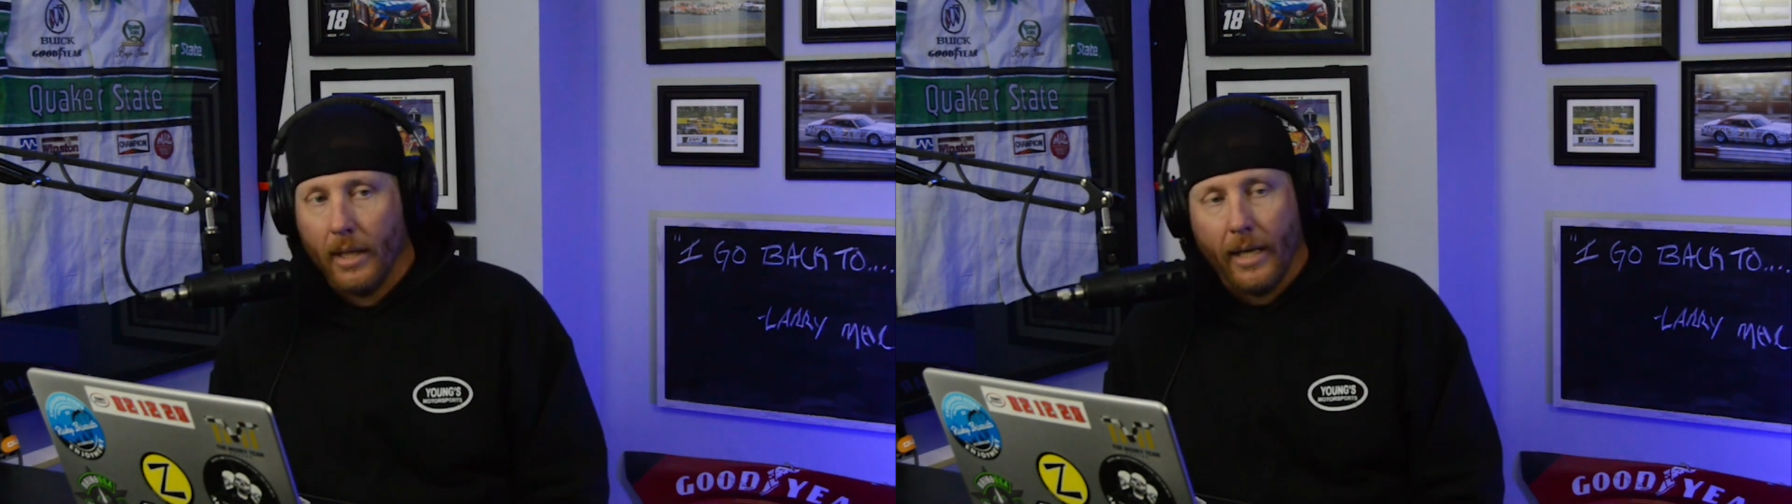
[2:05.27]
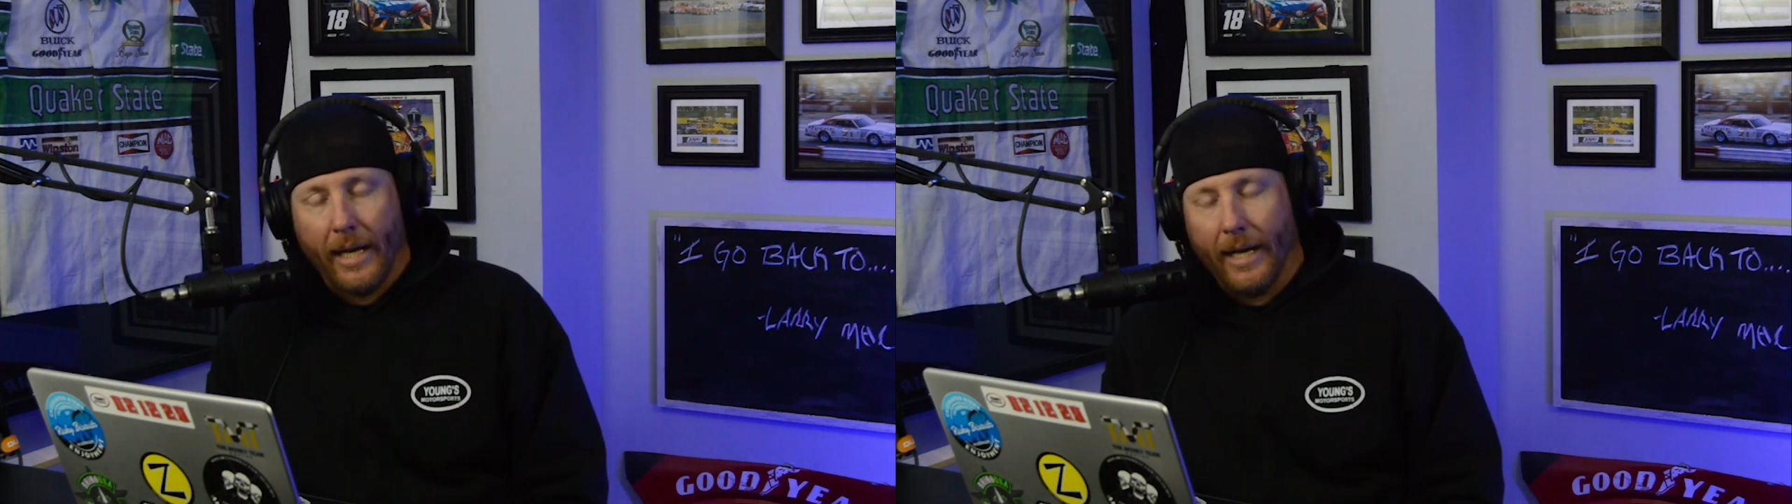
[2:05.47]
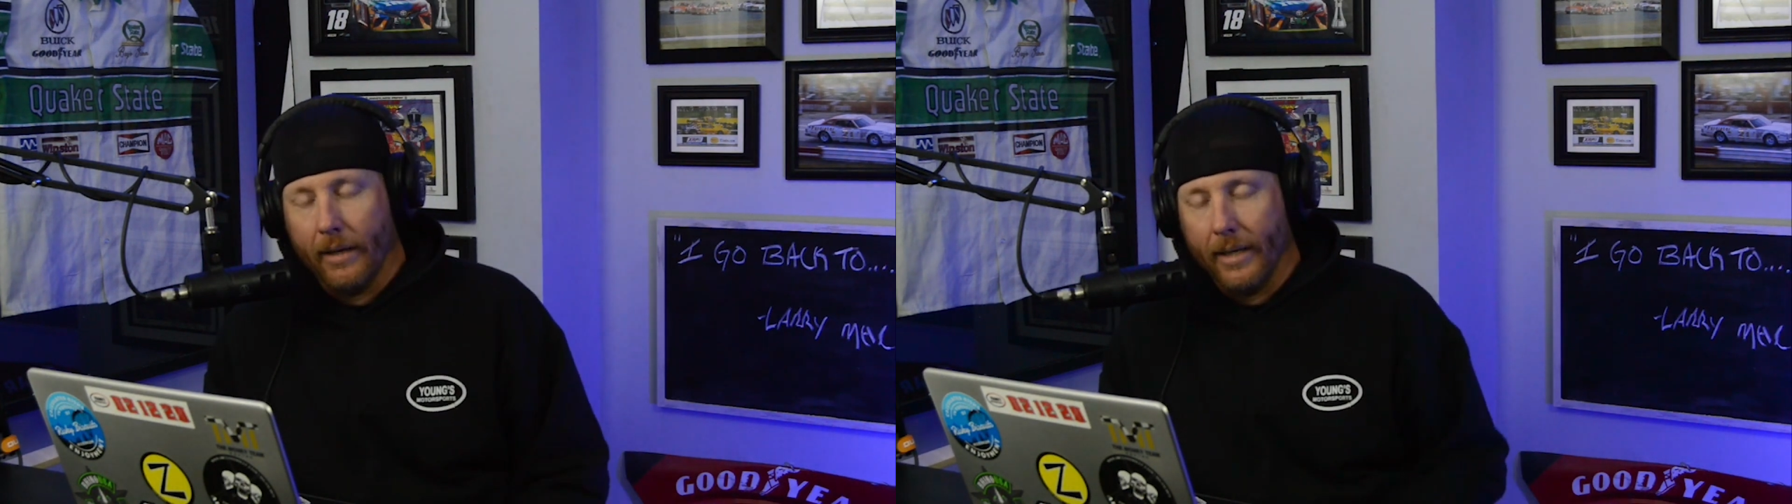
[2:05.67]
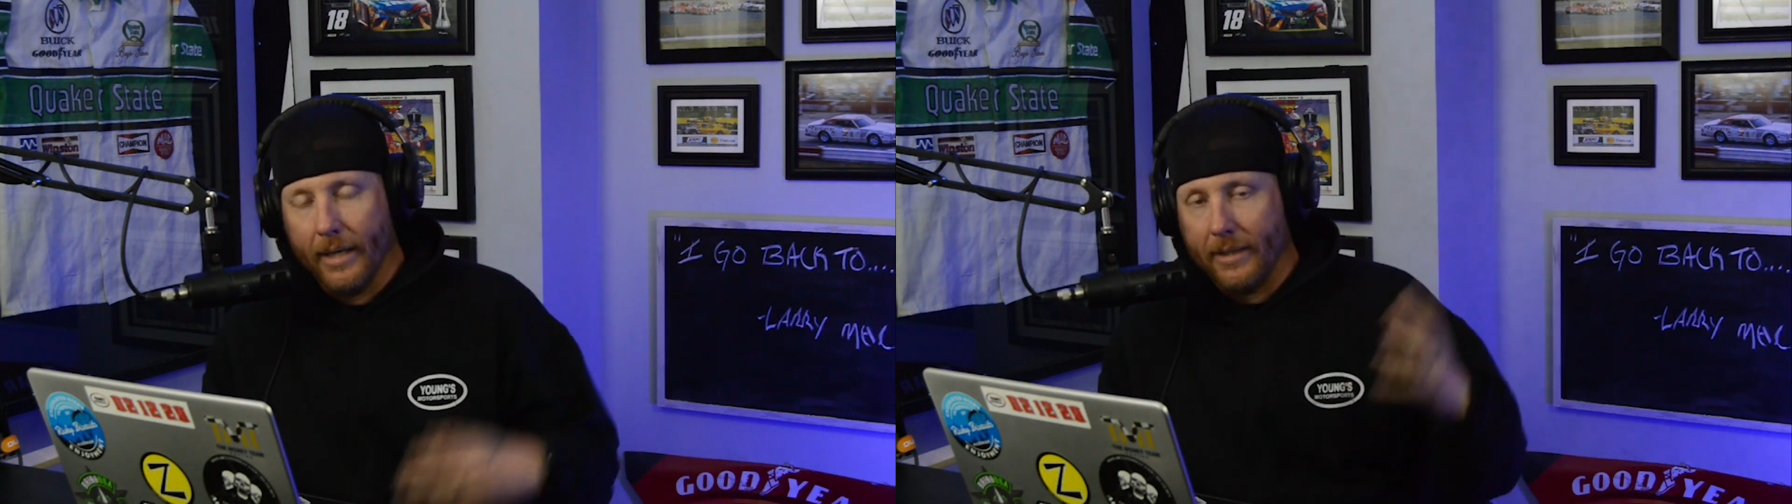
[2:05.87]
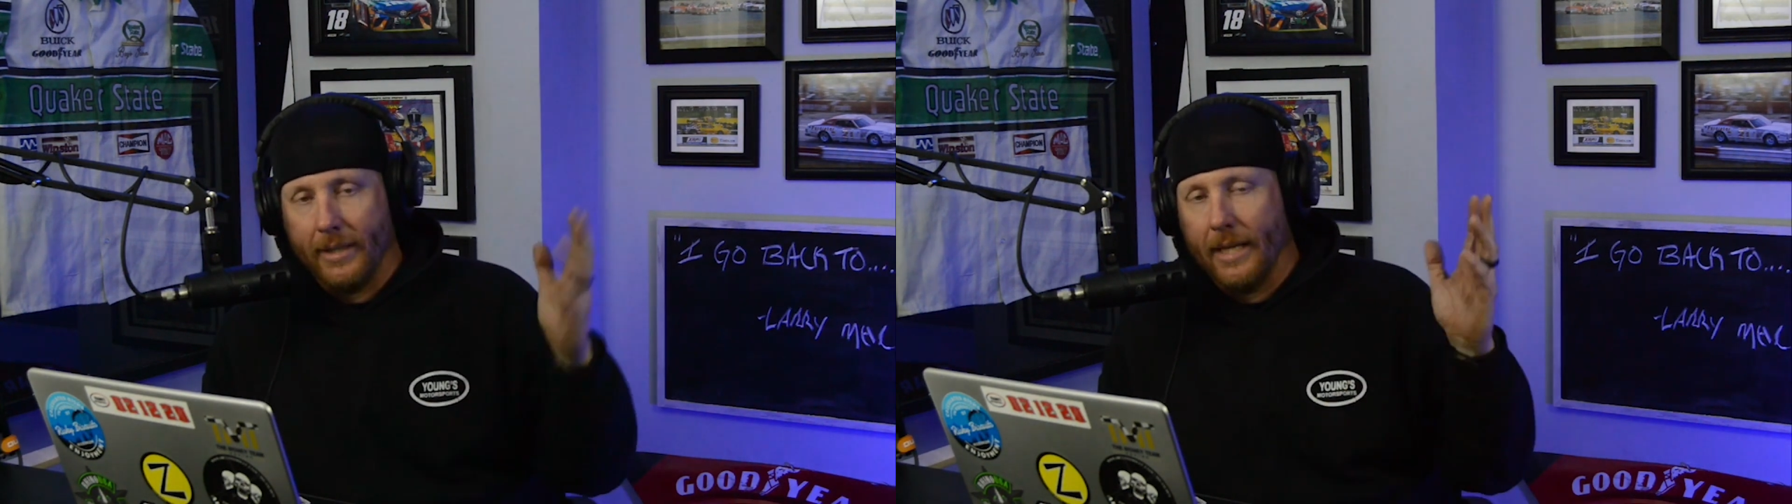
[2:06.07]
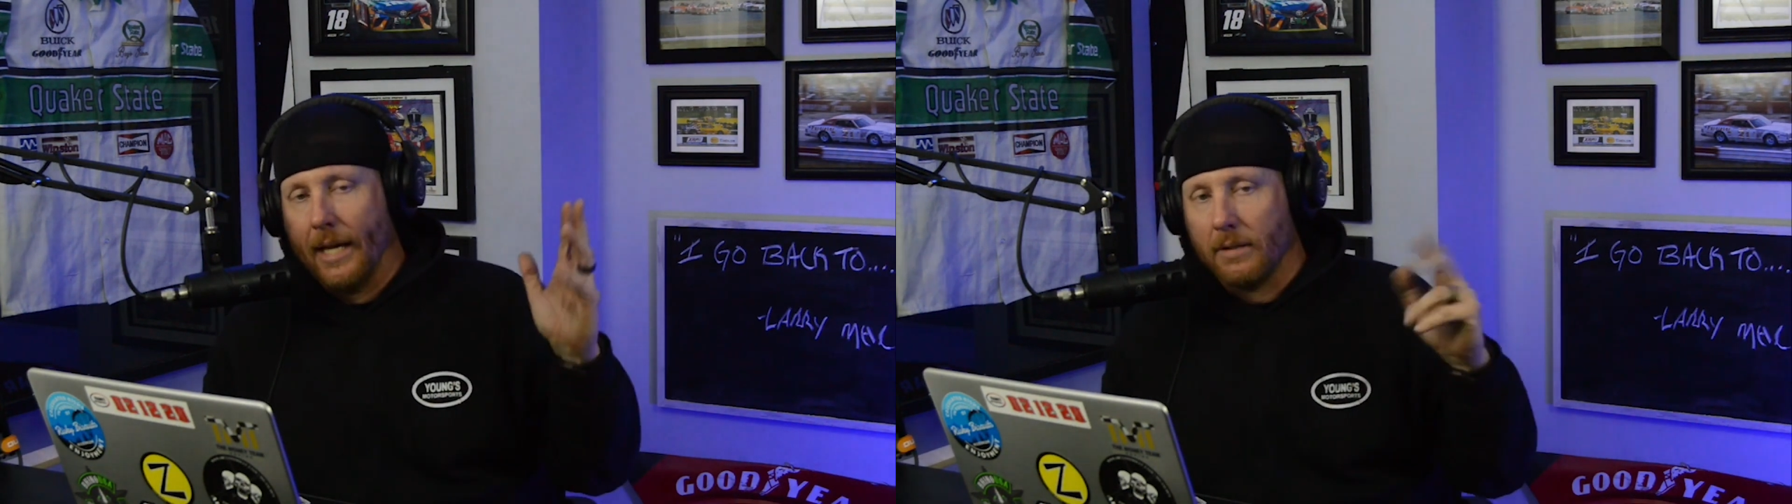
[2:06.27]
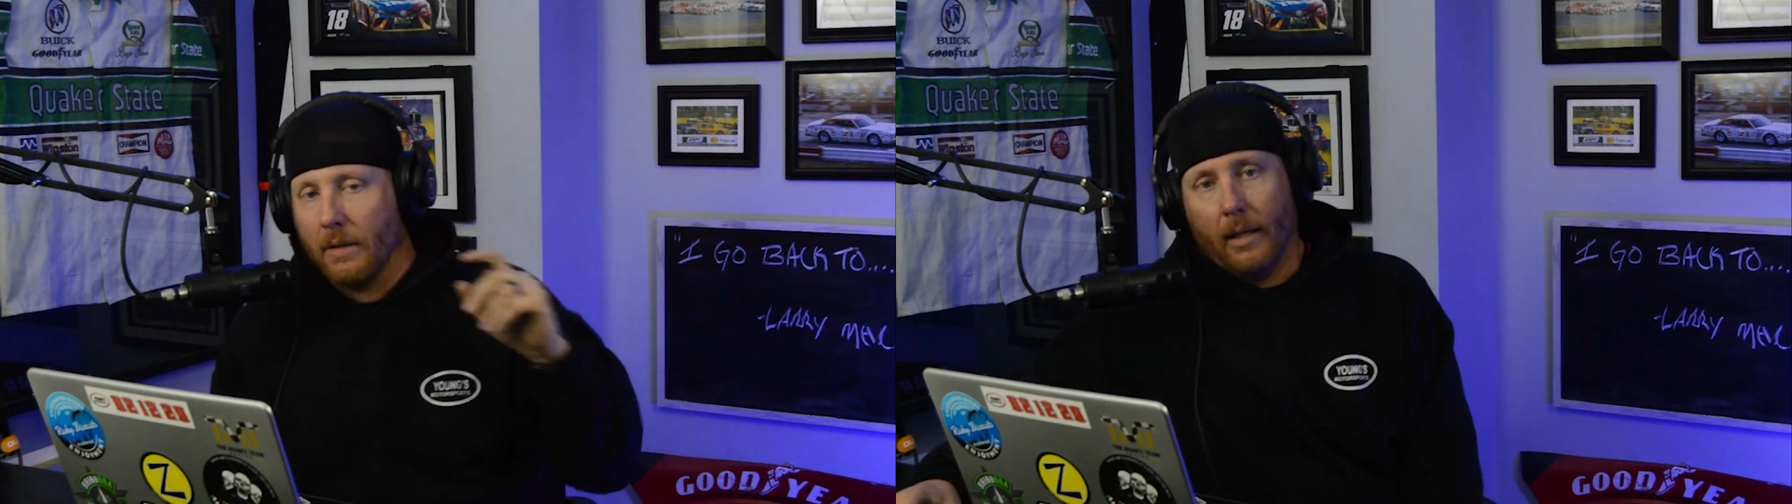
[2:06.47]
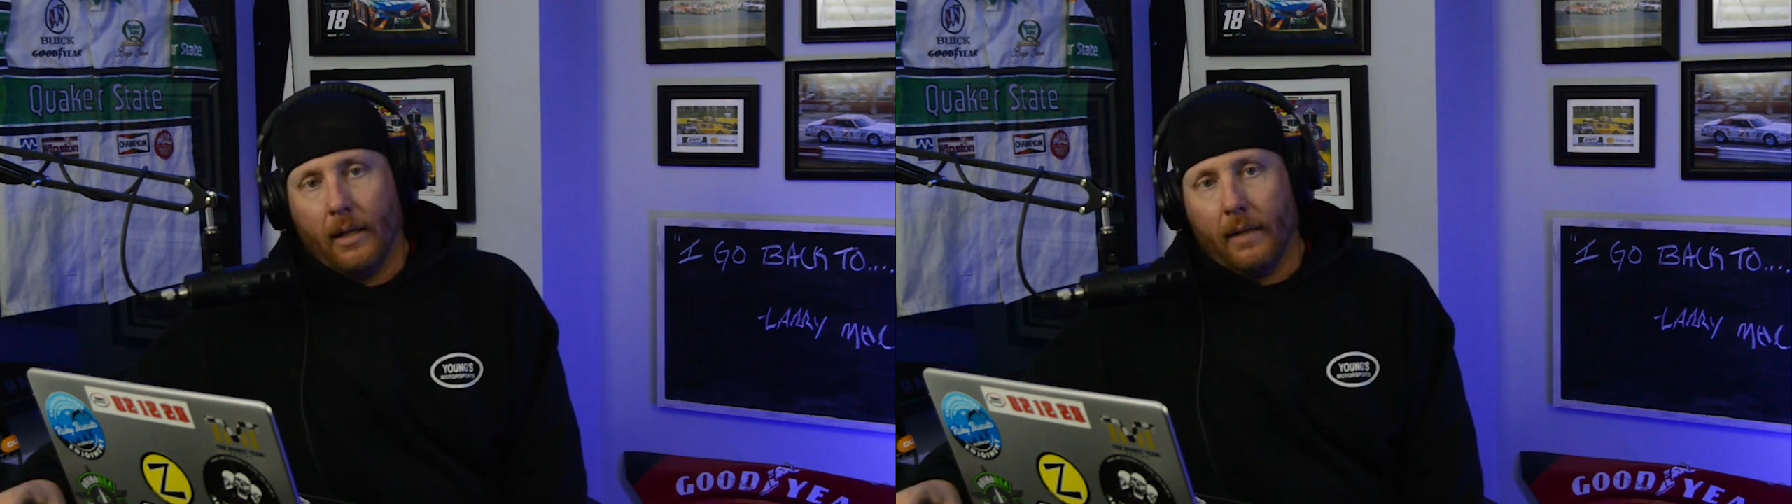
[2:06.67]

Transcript: in a disaster.